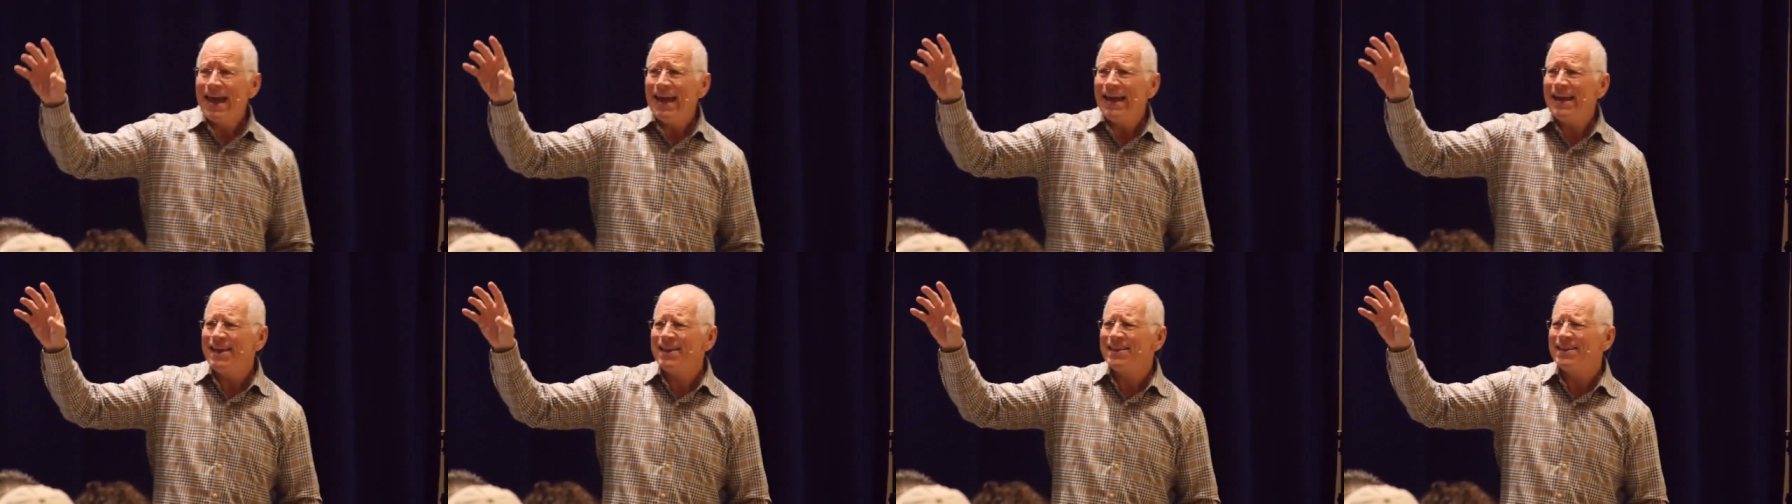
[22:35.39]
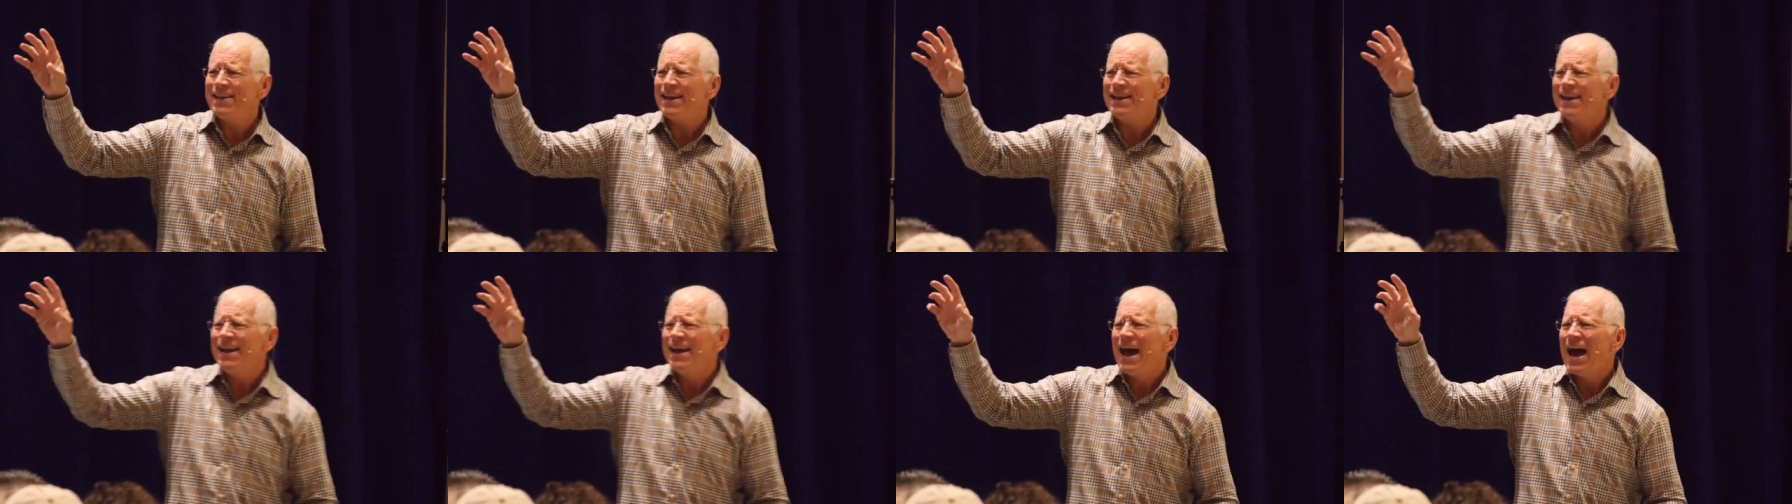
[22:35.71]
And he
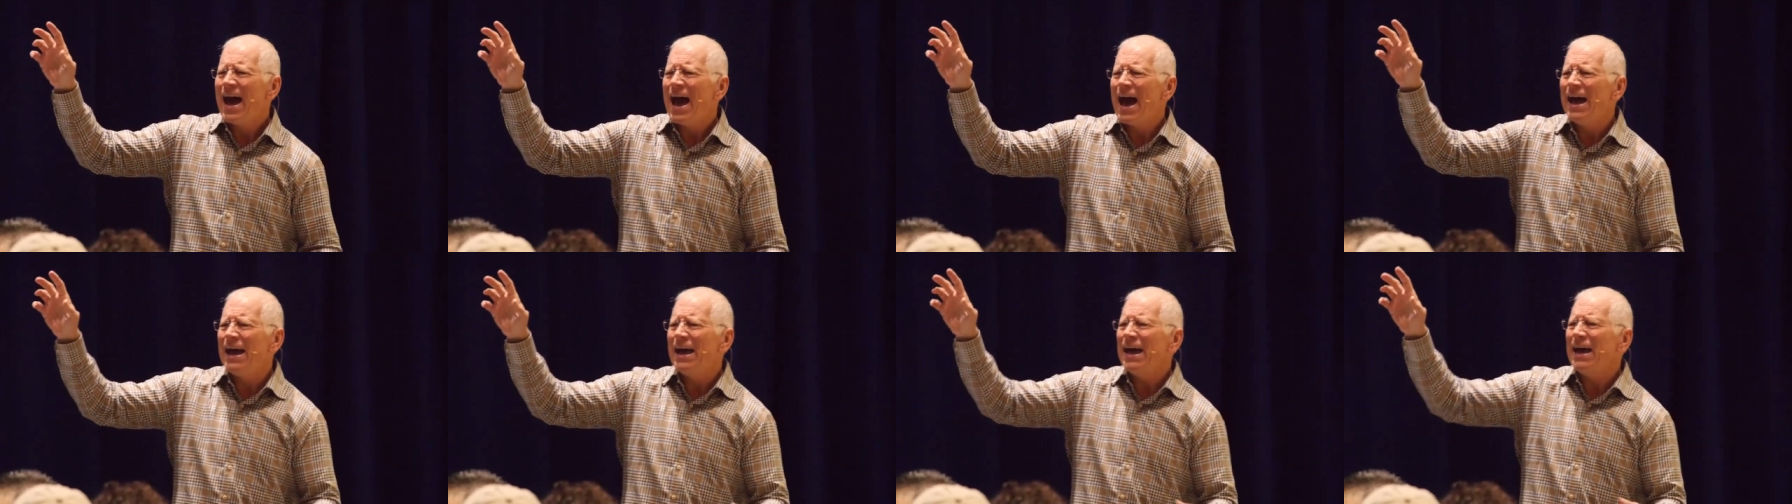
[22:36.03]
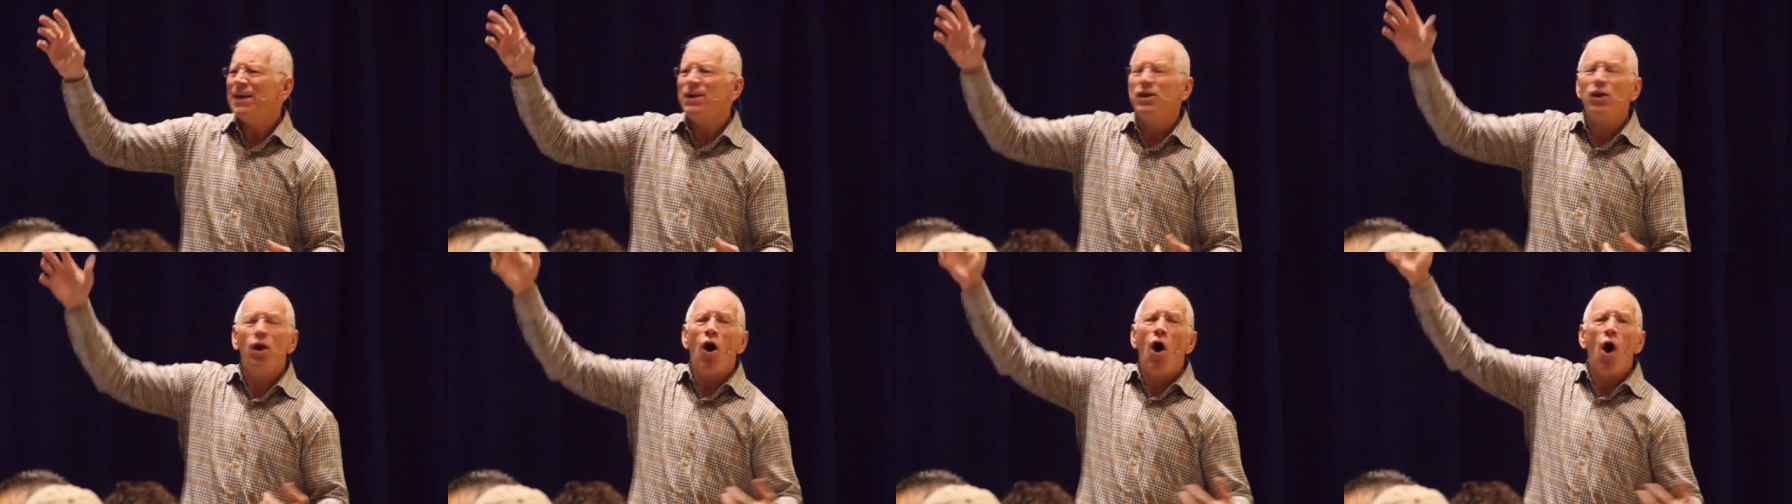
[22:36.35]
said,
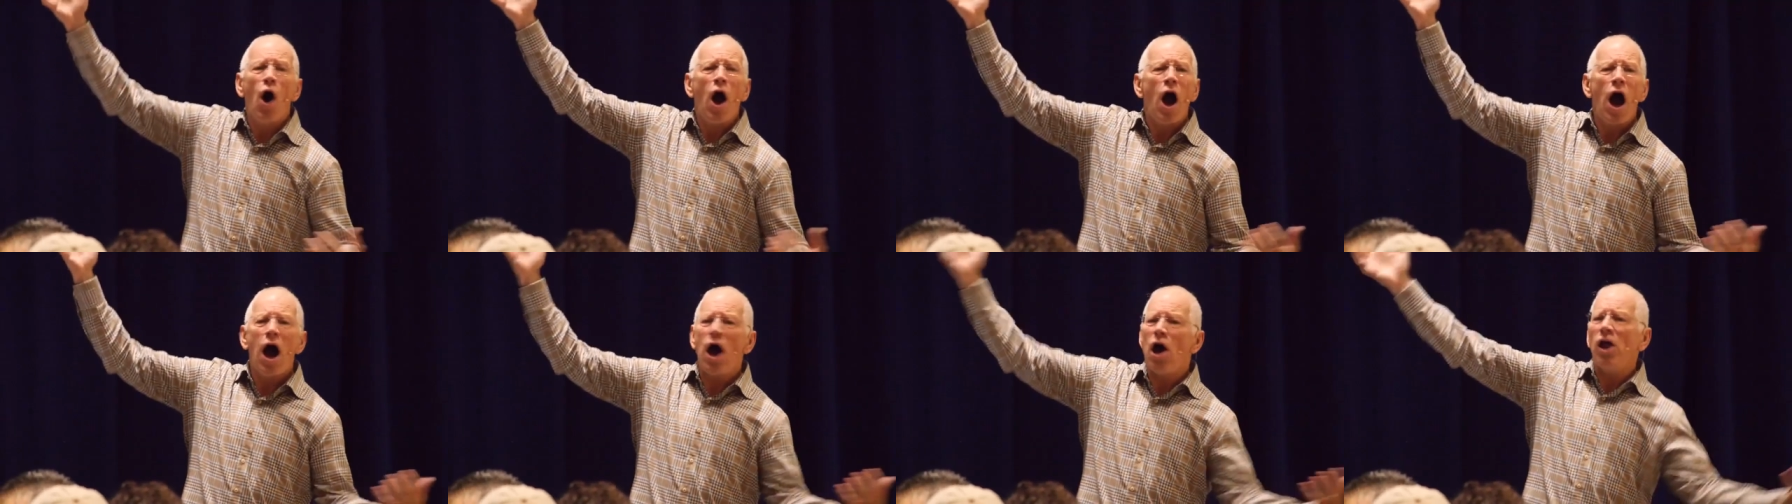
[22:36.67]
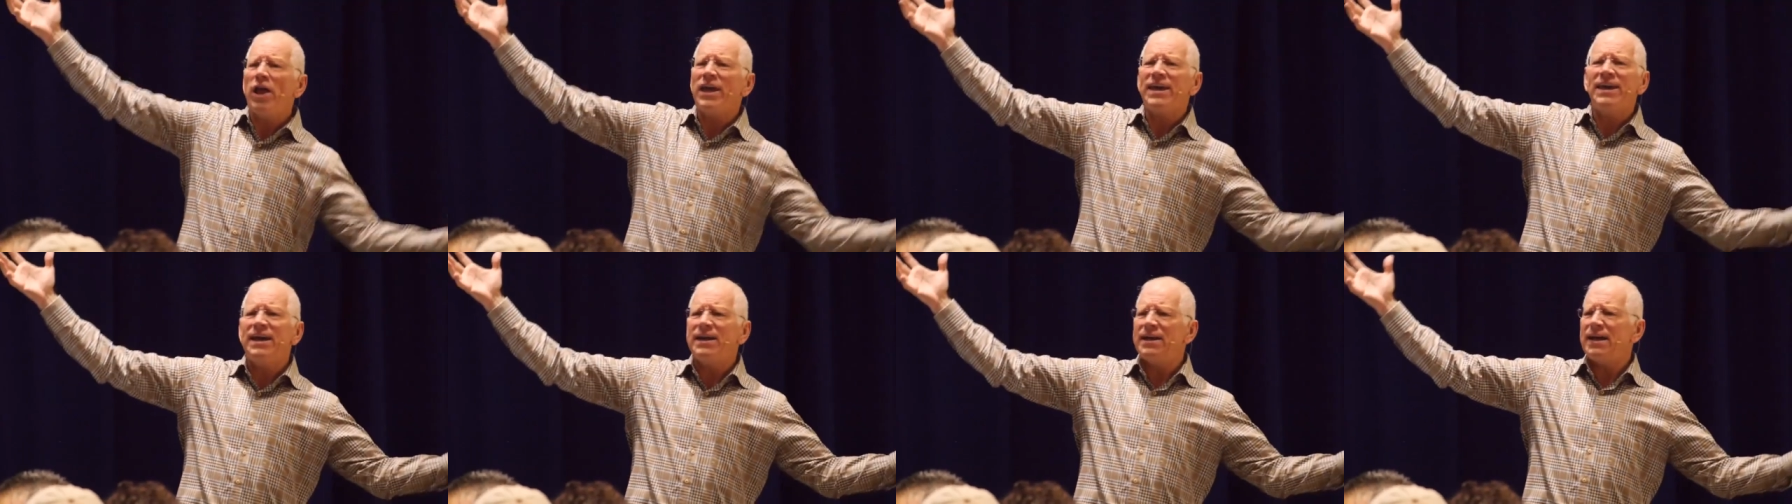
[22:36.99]
You know,
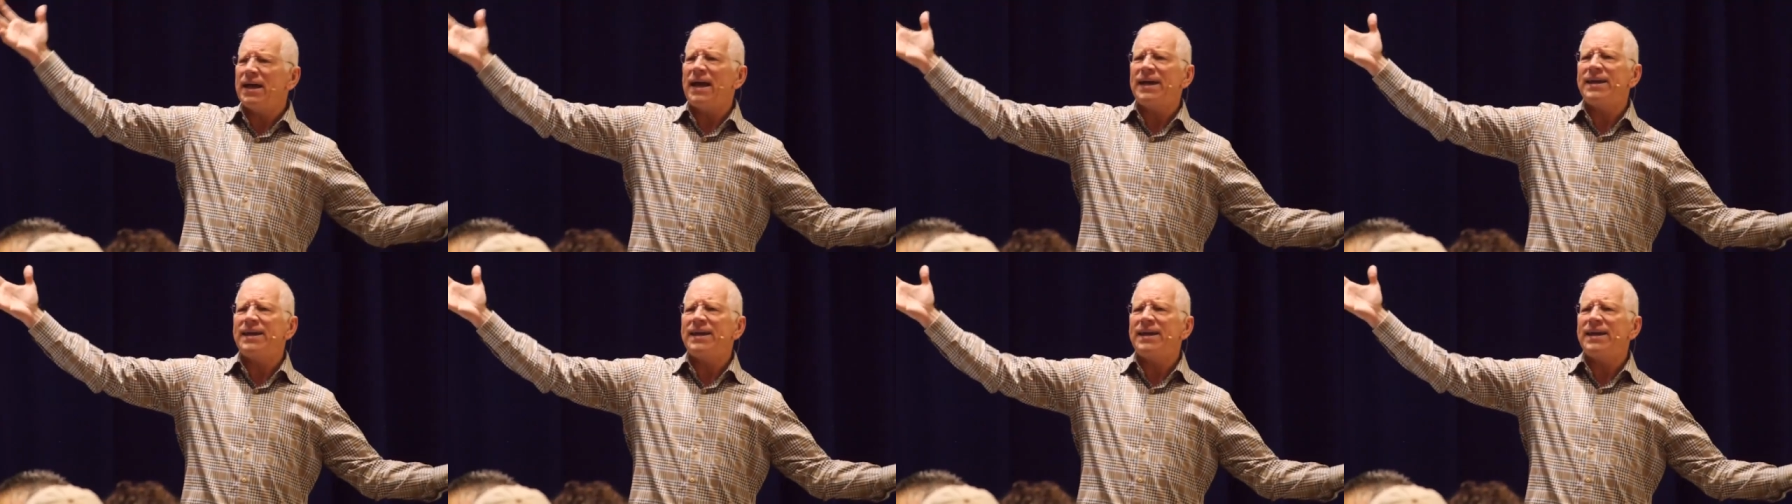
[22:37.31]
all I get,